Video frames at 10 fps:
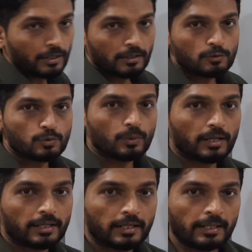Okay, so
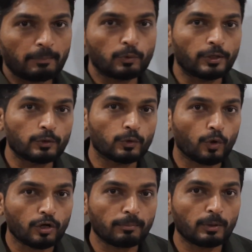again I'm going to
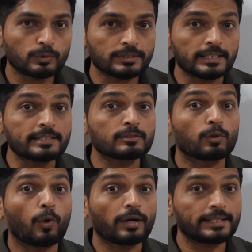talk about
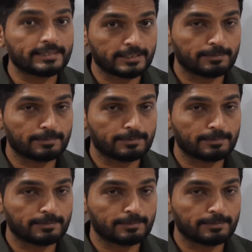its Lorentz